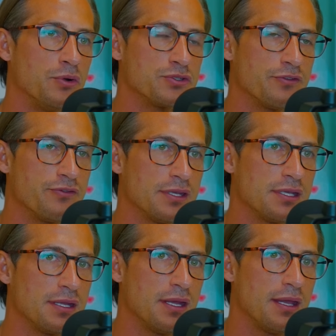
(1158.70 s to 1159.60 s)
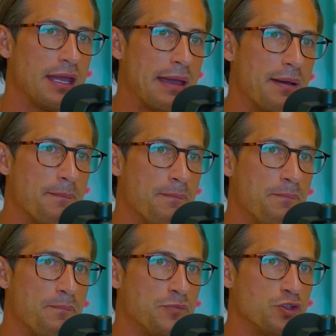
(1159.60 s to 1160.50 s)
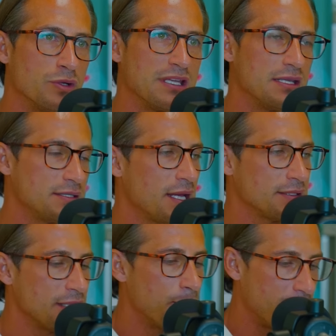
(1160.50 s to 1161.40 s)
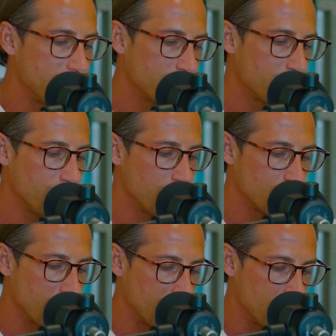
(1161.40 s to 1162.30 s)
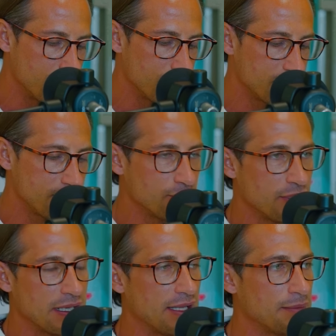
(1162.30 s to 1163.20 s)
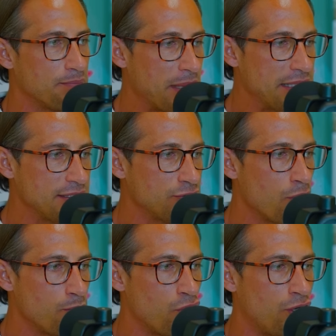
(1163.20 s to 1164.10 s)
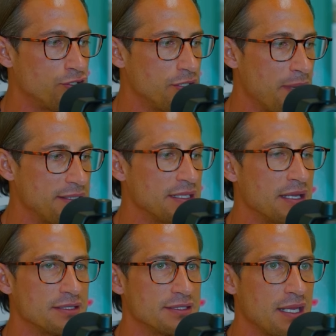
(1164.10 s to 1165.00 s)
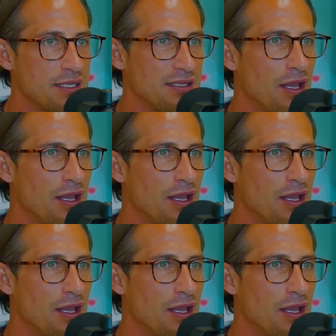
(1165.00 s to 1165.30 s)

Most of it. To kickstart somebody's career, to get interested, to get like a basic terminology, basic understanding,